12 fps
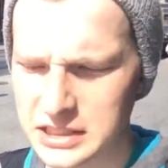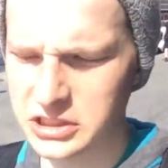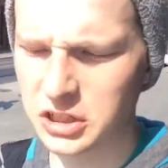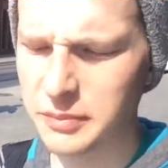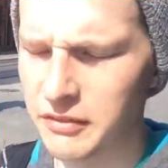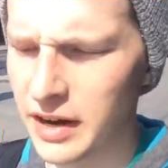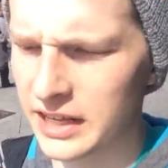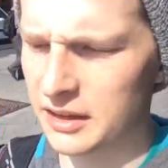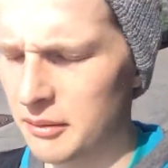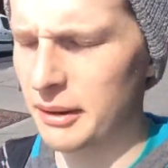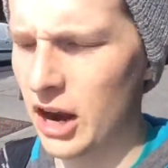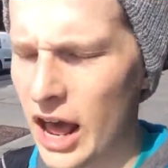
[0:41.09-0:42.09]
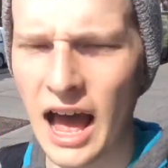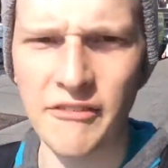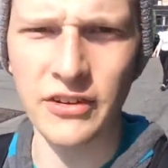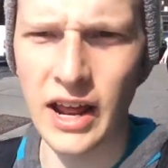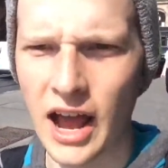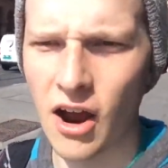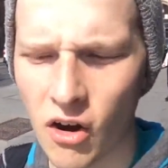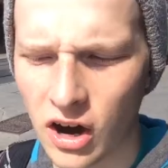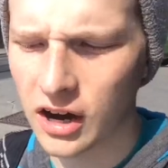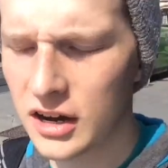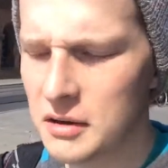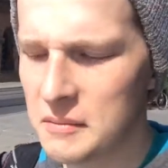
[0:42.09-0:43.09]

It should be ready in about half an hour.